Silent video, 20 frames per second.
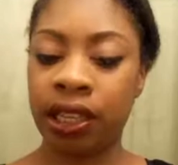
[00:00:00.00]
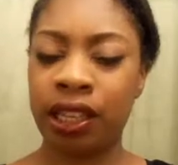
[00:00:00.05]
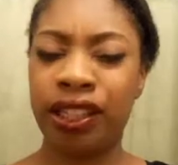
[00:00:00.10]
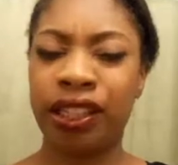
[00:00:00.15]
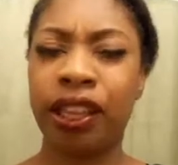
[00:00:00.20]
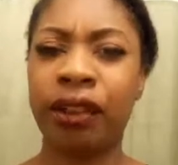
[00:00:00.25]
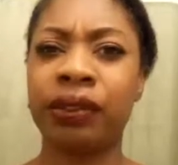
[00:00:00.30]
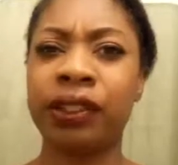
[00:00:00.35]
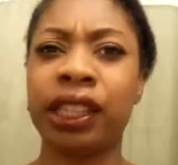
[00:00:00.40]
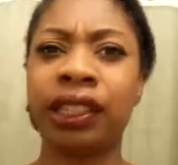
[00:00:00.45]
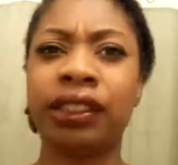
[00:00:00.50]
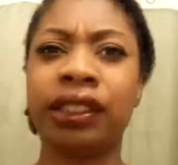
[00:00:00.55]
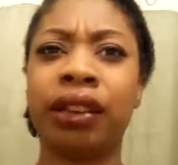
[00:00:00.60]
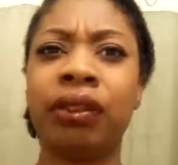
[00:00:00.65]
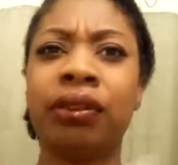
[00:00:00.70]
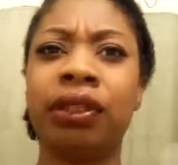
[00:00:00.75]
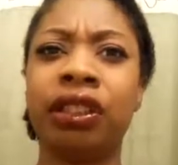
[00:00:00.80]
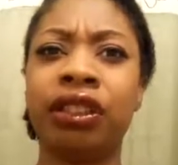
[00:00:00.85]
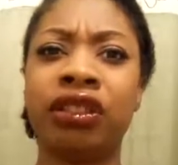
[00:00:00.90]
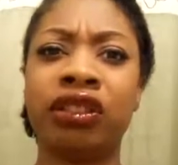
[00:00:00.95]
that was like the
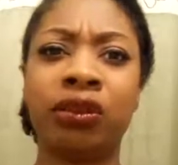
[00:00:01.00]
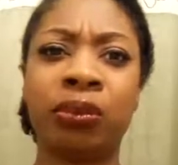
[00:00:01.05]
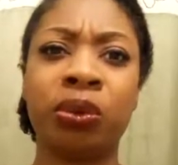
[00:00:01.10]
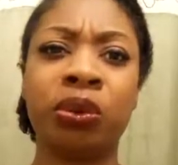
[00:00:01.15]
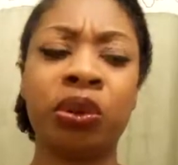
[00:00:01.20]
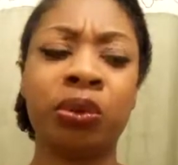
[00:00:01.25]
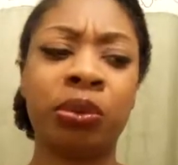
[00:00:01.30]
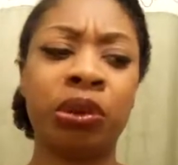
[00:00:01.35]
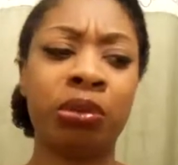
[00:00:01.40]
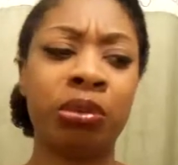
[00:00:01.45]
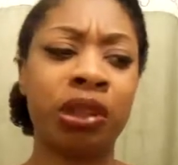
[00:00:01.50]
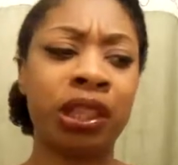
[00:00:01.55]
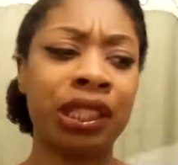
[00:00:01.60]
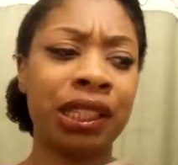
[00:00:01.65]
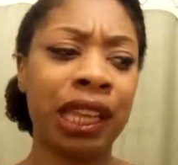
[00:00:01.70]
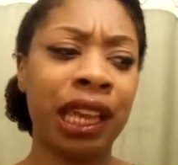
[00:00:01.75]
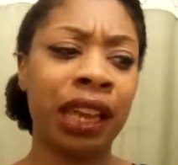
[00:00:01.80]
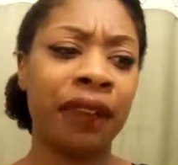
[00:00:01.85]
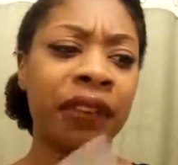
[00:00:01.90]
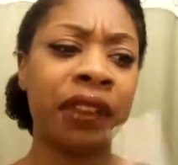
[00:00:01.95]
only disappointment because
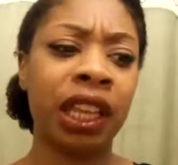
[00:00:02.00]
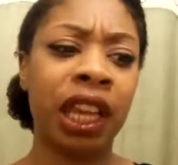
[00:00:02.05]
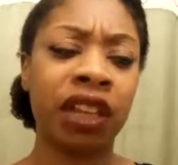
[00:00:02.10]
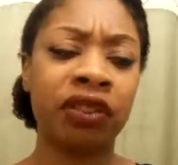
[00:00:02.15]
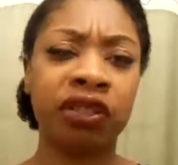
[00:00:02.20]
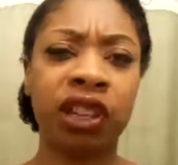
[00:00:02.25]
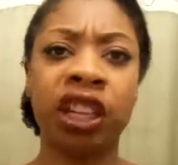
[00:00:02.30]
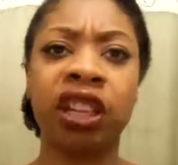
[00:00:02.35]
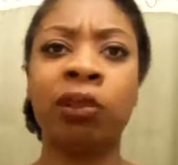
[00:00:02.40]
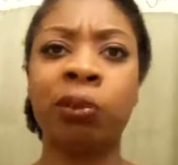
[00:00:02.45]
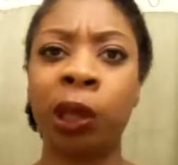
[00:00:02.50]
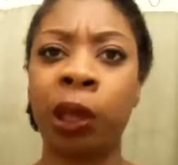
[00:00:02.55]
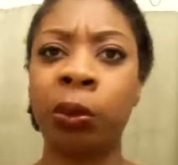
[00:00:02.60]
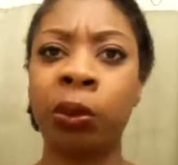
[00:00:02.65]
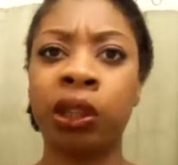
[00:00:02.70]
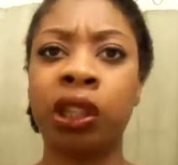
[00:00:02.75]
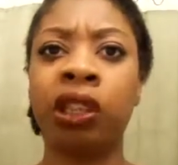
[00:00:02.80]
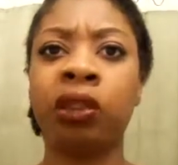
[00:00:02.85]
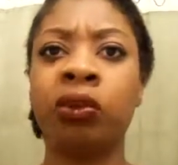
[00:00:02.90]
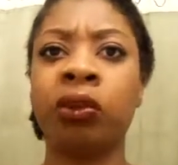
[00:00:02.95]
I have I tried the
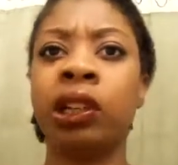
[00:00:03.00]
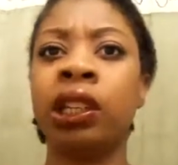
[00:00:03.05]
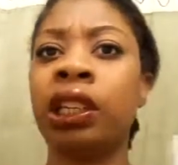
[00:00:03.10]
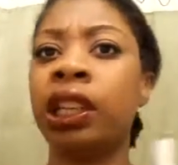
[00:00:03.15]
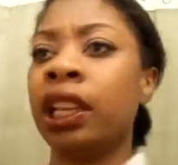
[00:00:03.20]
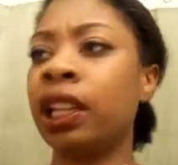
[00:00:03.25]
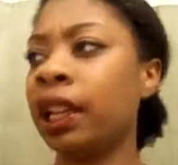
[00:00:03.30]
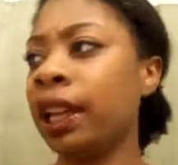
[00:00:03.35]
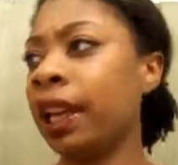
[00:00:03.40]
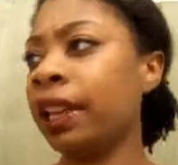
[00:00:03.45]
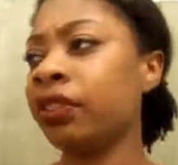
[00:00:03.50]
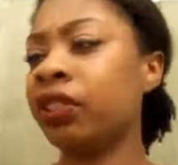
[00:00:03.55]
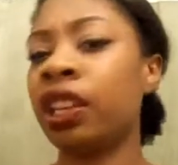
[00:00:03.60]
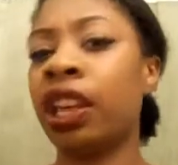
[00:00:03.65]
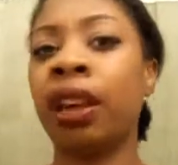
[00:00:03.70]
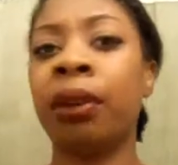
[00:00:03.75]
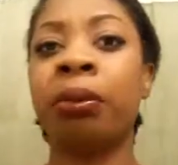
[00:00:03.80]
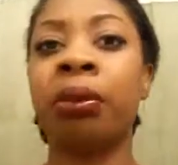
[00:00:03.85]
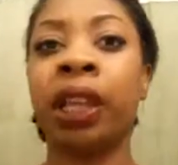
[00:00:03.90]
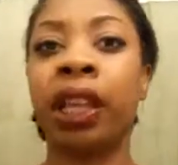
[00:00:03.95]
Maybelline one and I actually
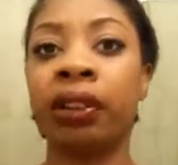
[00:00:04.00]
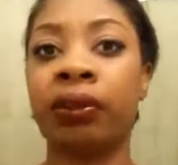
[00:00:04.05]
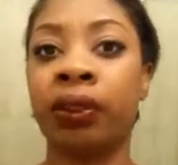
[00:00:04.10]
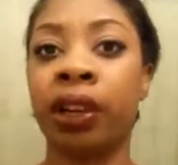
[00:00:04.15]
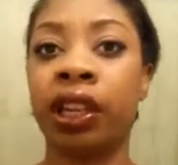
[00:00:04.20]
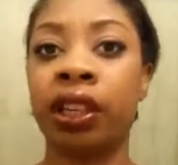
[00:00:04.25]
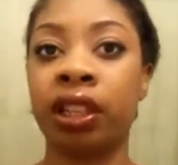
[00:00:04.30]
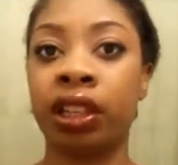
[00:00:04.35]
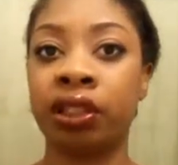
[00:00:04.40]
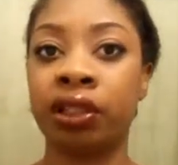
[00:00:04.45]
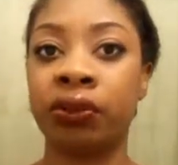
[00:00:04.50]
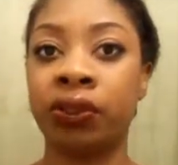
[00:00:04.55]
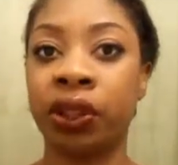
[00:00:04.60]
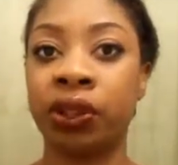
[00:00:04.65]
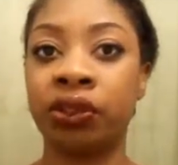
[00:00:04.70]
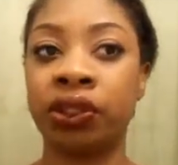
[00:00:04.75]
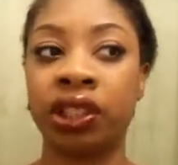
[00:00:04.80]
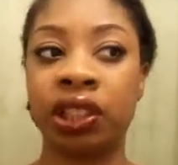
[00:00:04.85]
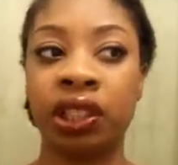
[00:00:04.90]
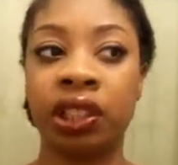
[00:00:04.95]
have Light Radiance
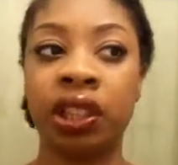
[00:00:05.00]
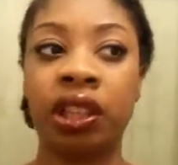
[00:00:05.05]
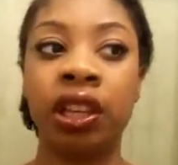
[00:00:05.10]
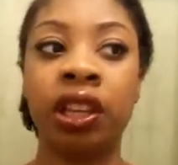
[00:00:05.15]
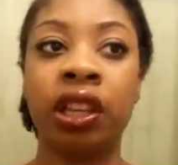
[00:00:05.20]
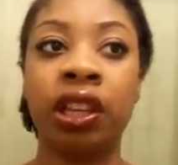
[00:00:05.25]
version.